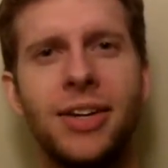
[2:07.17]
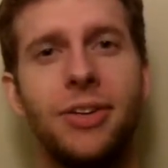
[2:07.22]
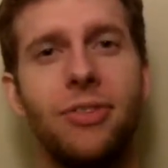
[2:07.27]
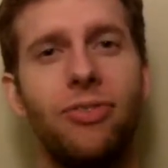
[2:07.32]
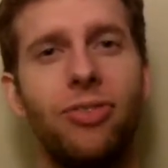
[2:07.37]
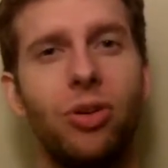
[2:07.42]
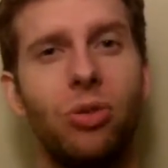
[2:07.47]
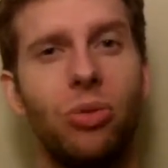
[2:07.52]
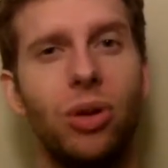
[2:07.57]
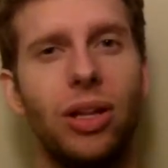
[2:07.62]
You
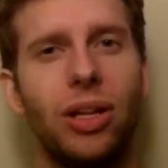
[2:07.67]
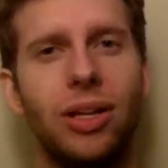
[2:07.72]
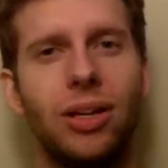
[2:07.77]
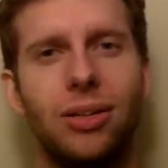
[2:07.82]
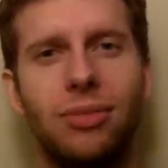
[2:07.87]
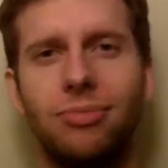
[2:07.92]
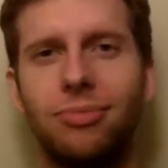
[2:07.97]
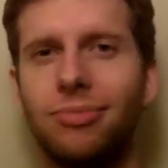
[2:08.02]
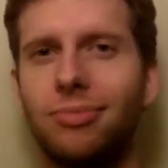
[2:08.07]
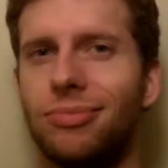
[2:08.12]
feel
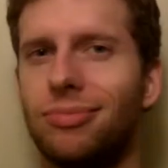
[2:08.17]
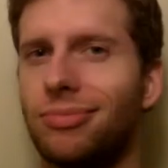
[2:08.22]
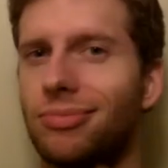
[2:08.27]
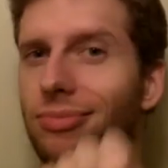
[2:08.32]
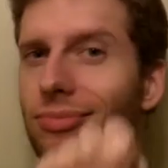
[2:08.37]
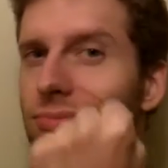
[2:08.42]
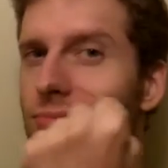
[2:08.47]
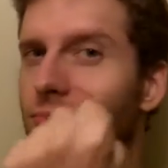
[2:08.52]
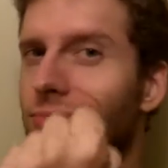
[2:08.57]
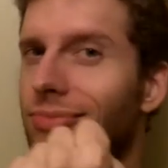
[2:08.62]
really
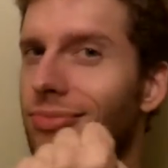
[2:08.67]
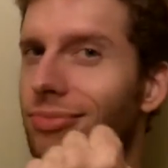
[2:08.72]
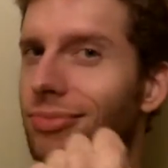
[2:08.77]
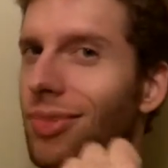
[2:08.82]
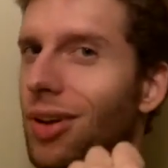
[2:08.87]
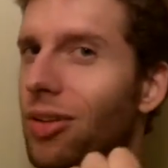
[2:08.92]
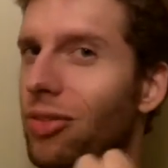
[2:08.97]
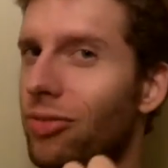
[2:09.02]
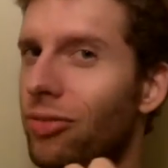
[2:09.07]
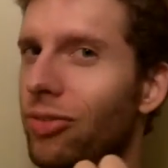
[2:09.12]

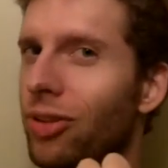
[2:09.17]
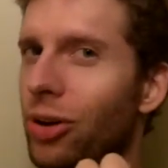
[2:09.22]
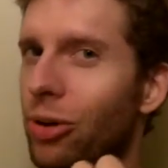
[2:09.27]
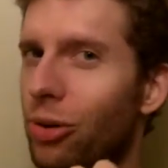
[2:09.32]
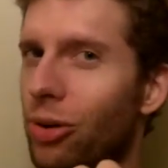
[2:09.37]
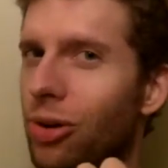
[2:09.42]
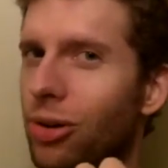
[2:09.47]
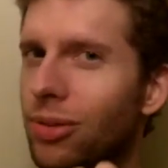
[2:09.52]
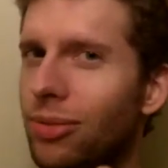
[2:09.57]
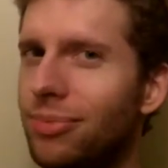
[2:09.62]

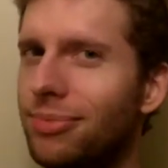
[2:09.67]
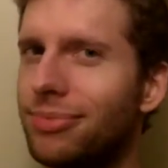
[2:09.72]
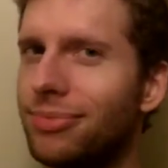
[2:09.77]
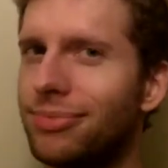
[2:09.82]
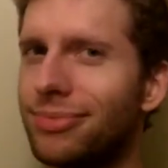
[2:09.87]
virile,